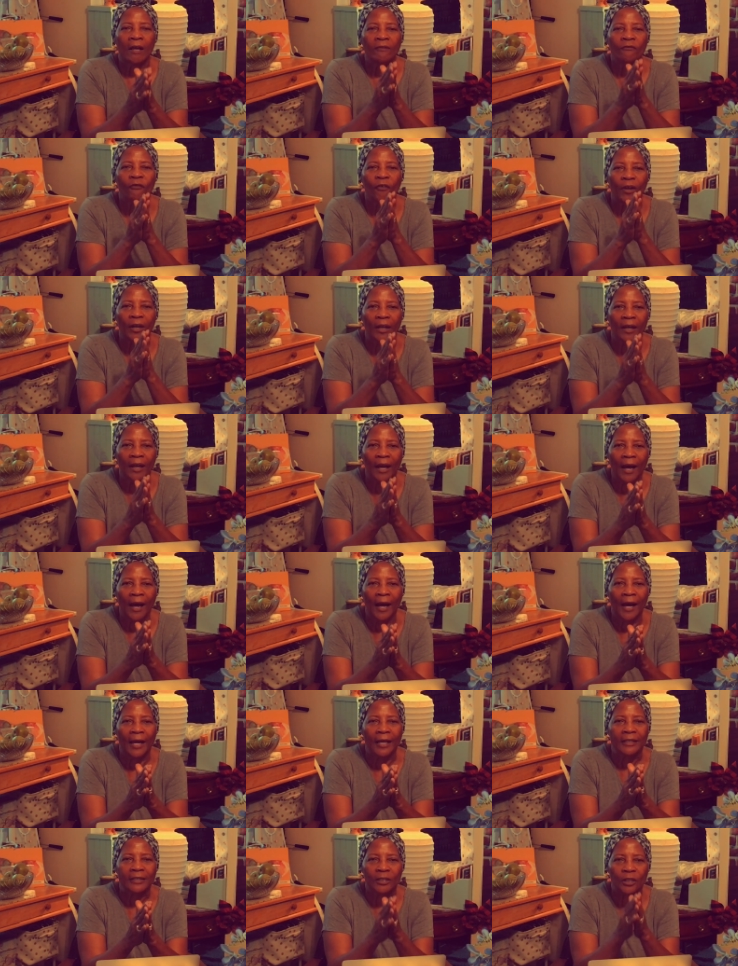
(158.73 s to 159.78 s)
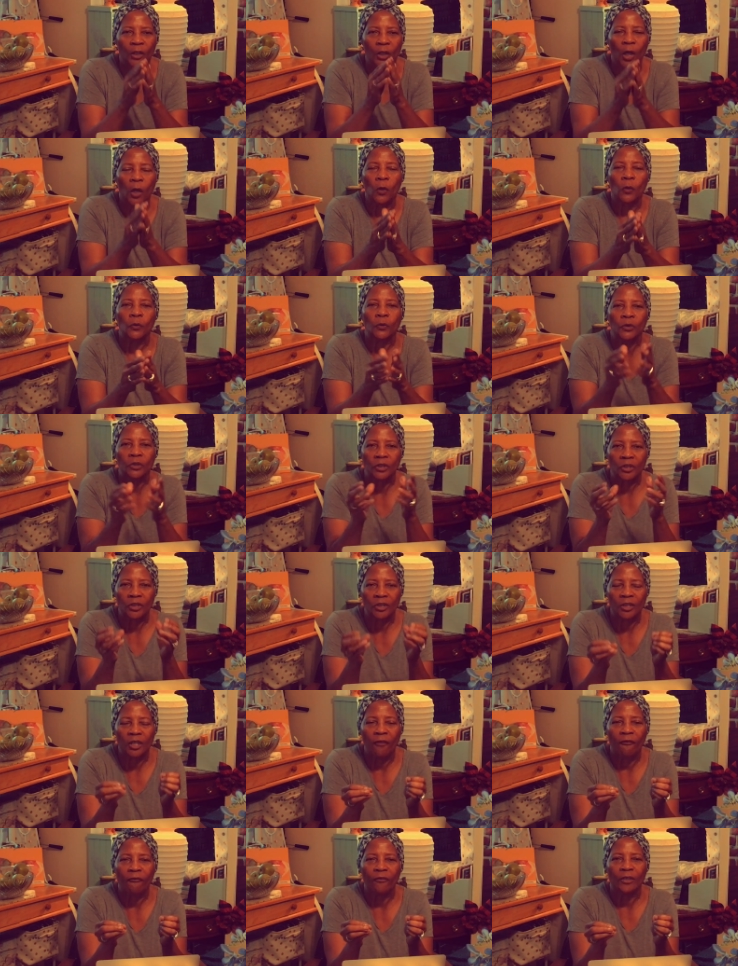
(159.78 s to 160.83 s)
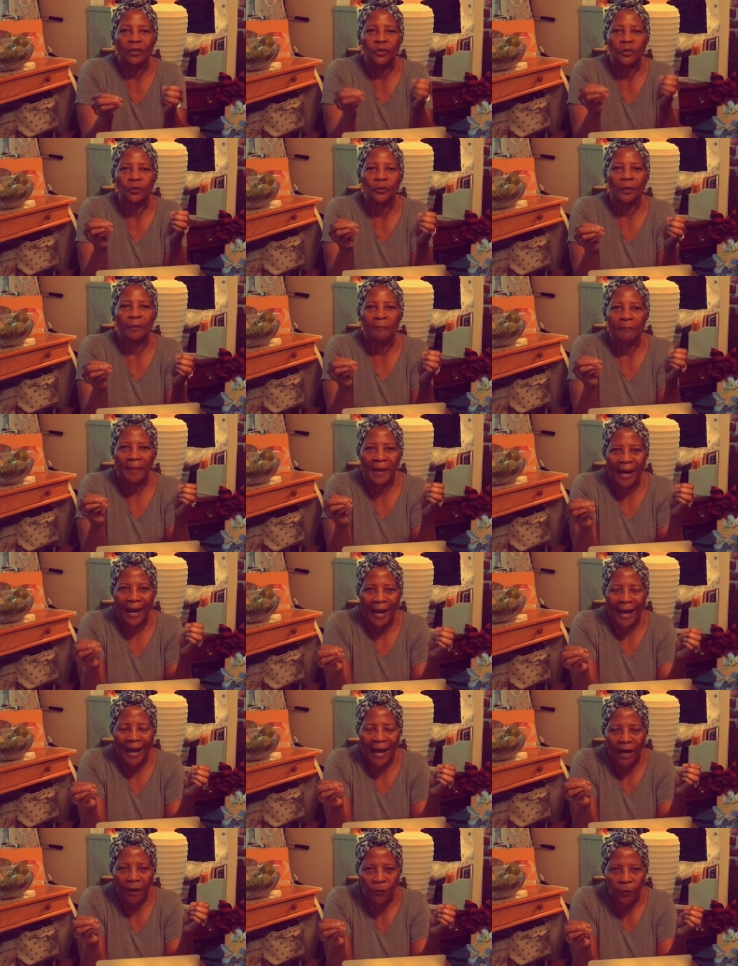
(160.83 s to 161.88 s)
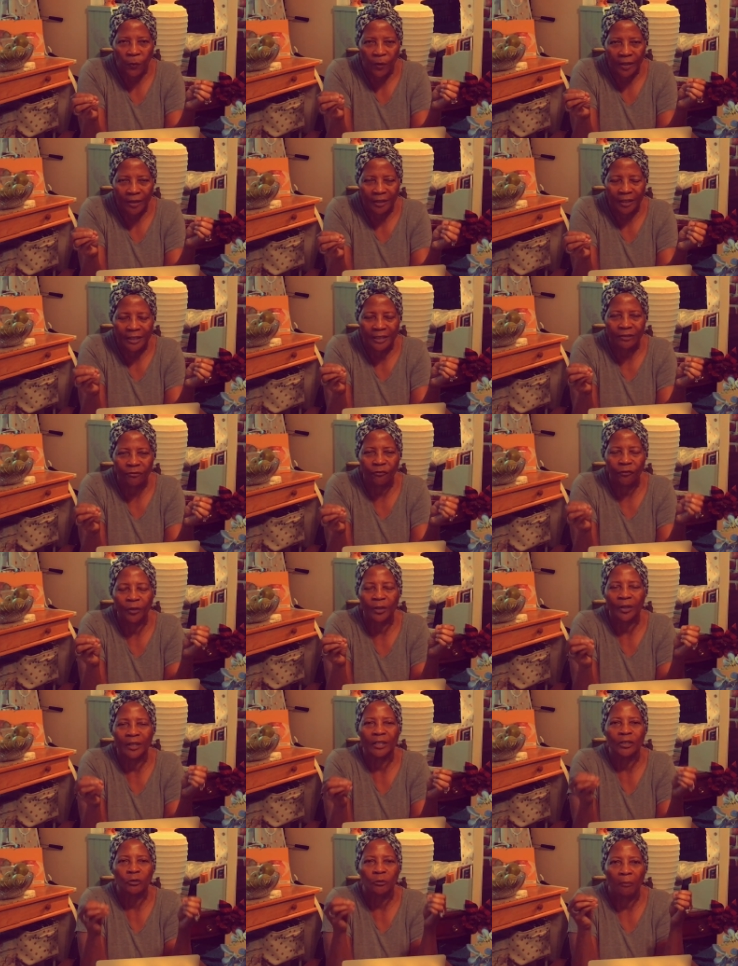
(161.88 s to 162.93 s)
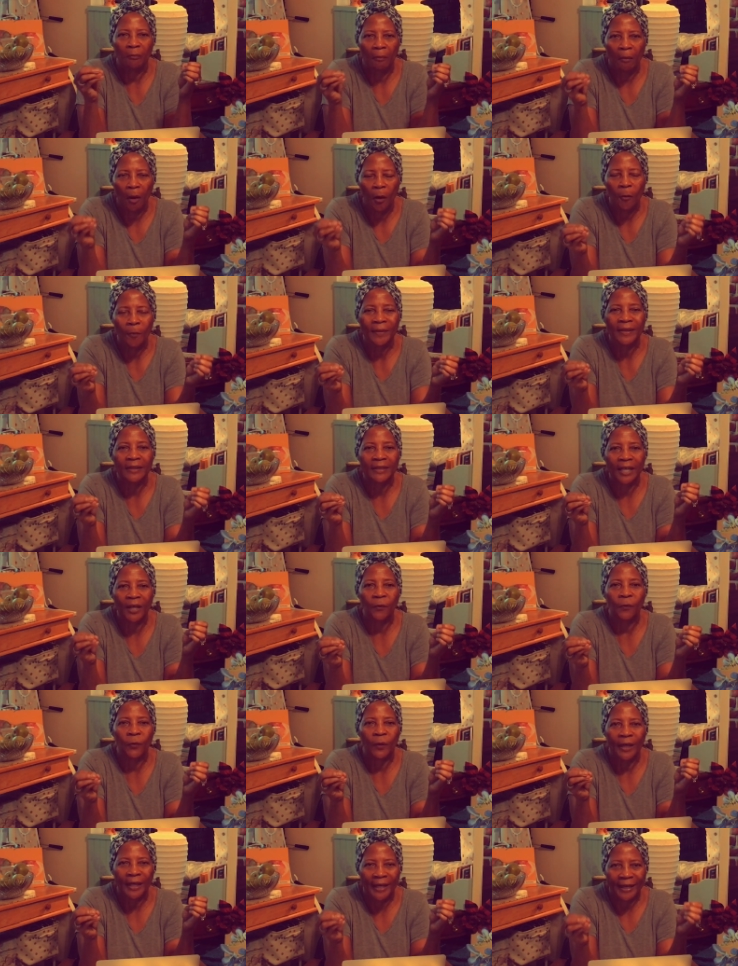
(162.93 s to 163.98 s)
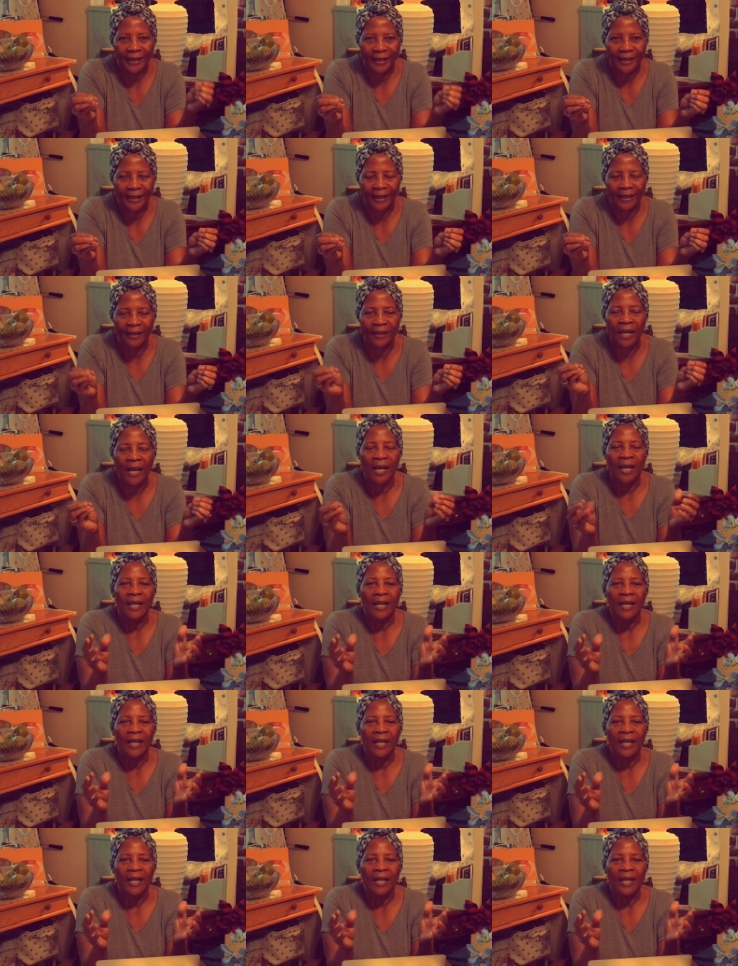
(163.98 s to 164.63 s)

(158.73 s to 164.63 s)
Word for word: for God's long suffering to abide with us for this moment that we're in,